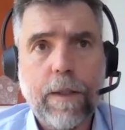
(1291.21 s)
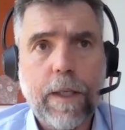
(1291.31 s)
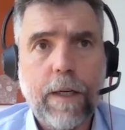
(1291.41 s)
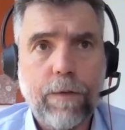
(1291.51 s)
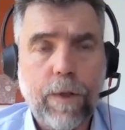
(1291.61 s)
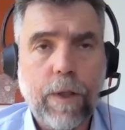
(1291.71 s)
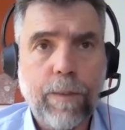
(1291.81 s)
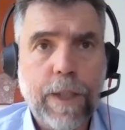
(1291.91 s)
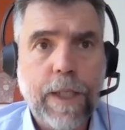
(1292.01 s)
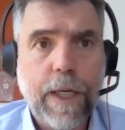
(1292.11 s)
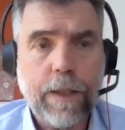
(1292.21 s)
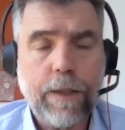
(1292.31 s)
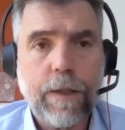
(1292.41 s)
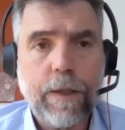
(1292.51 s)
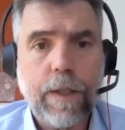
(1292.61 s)
everolimus
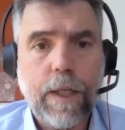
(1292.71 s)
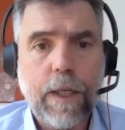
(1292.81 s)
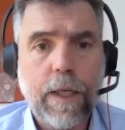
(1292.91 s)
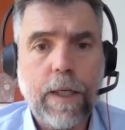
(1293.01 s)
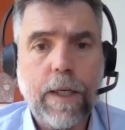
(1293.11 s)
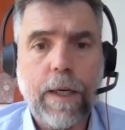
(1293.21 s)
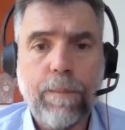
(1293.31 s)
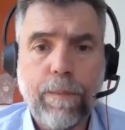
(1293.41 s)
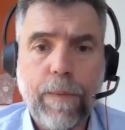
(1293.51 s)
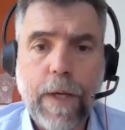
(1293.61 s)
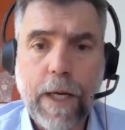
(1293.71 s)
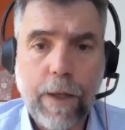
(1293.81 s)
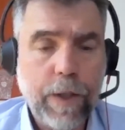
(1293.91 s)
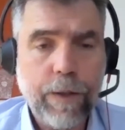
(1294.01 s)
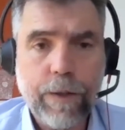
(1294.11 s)
has, and
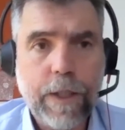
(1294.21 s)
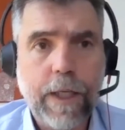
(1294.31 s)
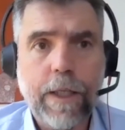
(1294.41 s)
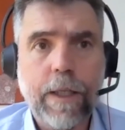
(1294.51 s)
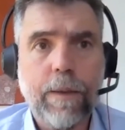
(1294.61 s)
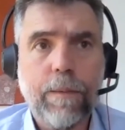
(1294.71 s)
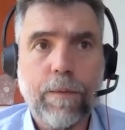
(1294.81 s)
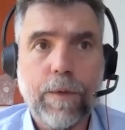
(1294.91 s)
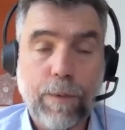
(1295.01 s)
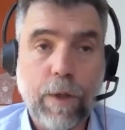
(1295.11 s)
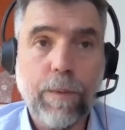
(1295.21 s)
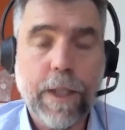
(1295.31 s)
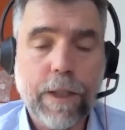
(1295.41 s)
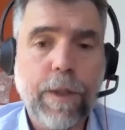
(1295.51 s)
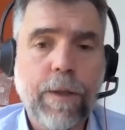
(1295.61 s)
anyone who's taken it has probably
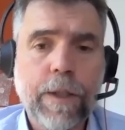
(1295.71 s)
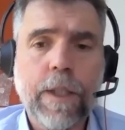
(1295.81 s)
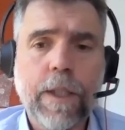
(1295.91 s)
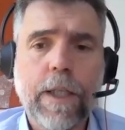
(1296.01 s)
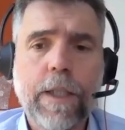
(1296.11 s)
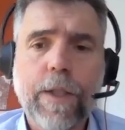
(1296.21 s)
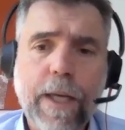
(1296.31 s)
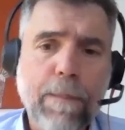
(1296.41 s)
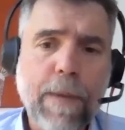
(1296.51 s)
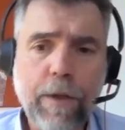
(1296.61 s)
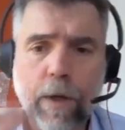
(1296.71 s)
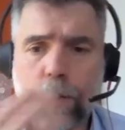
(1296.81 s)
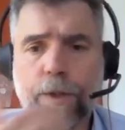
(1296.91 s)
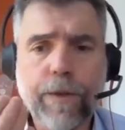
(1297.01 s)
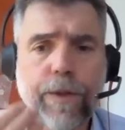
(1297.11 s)
experienced it, is you get mouth
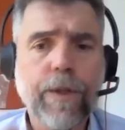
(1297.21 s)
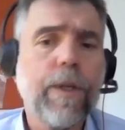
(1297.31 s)
ulcers.